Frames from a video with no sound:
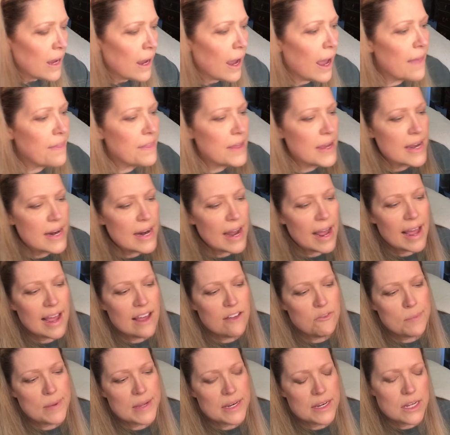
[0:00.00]
And then I
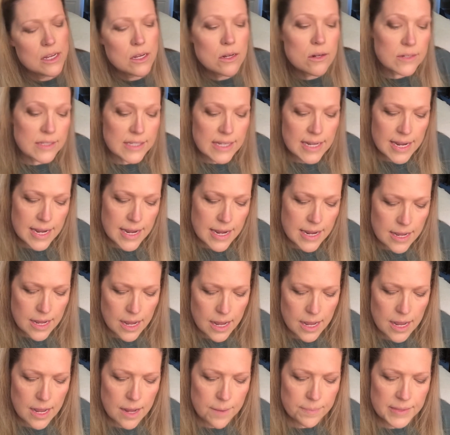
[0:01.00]
have been using,
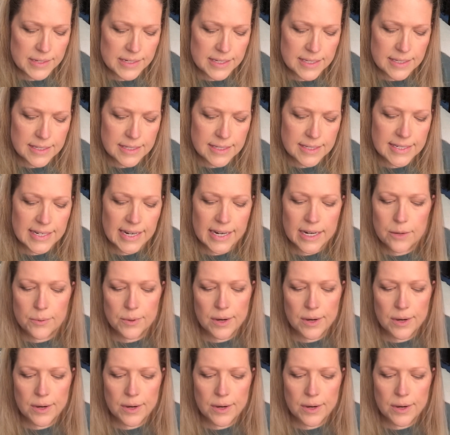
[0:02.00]
this is Tea